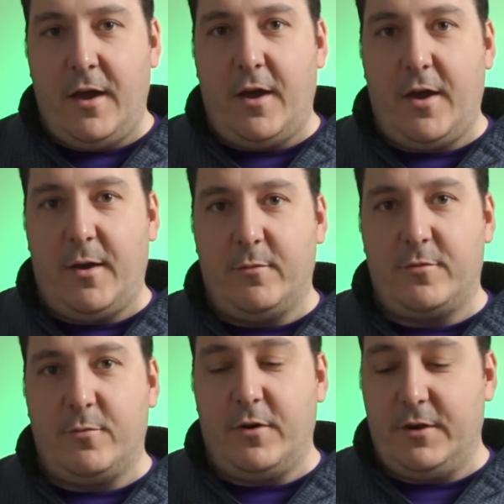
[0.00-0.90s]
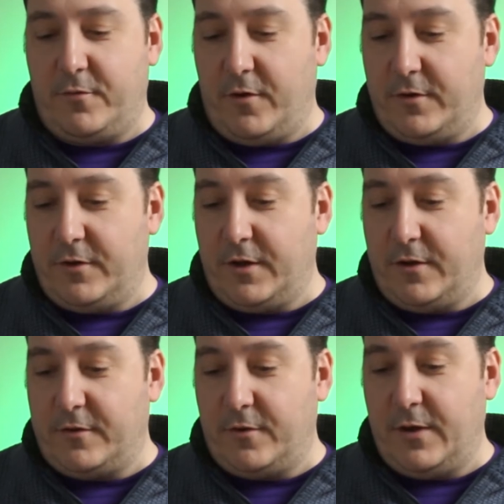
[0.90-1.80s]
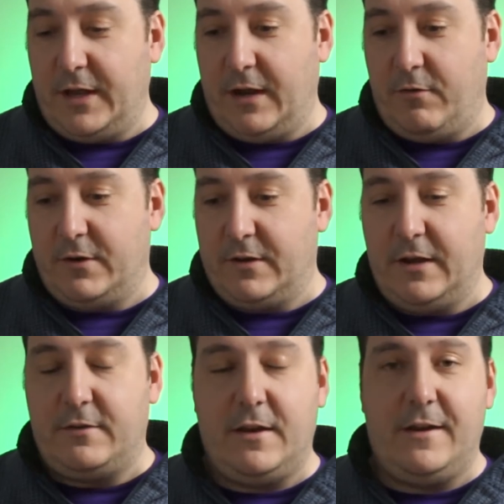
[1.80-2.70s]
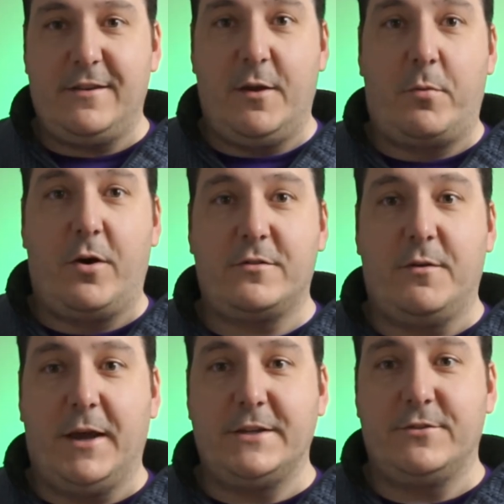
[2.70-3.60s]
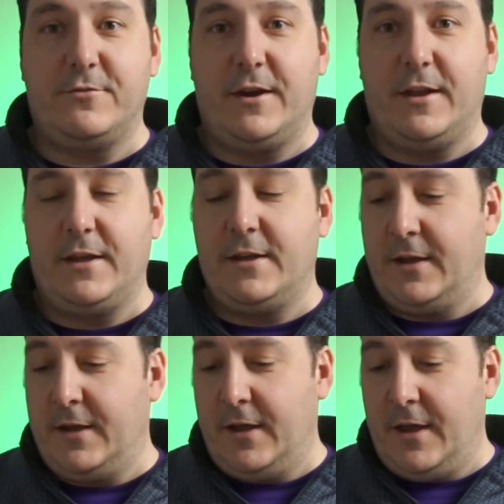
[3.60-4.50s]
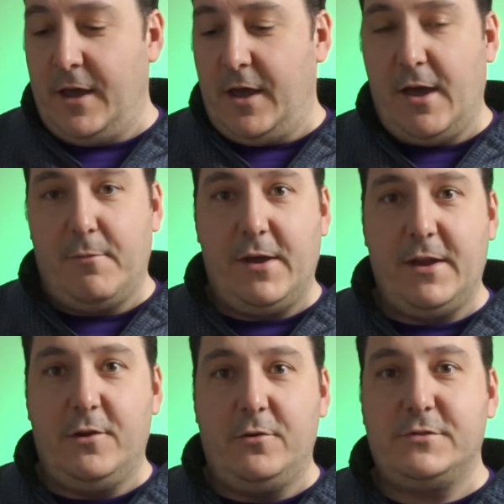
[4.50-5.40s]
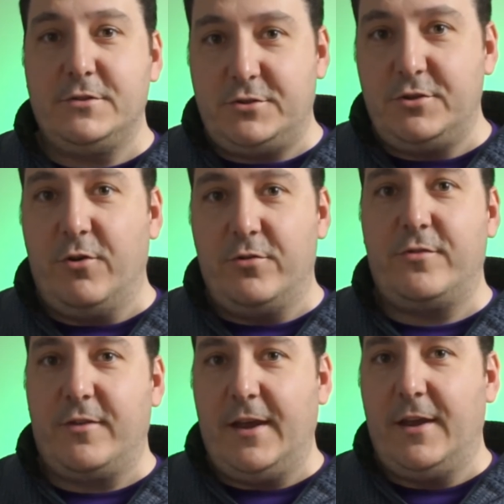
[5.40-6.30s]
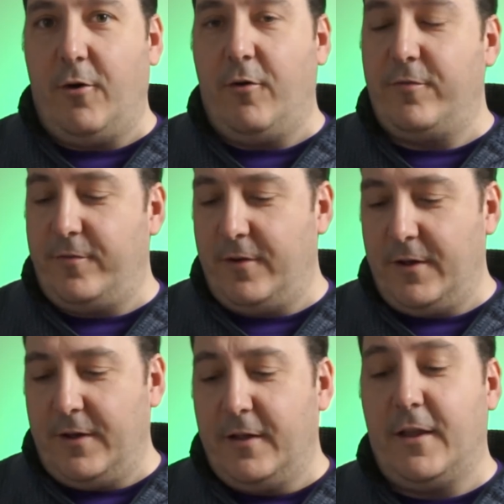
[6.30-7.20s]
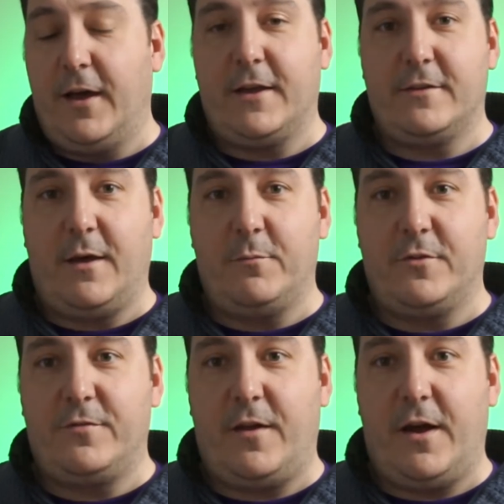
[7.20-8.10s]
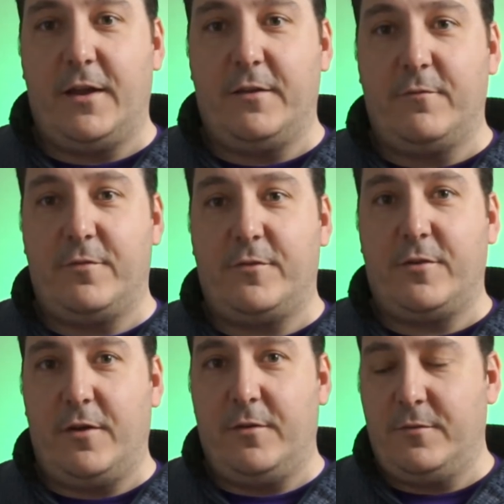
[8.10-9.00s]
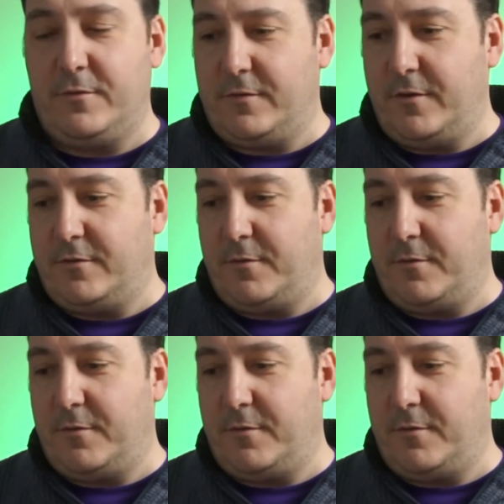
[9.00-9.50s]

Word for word: Um, so what you've got going to do here is, is, it's an approximation really. Um, it looks just enough like a damselfly nymph to, to, to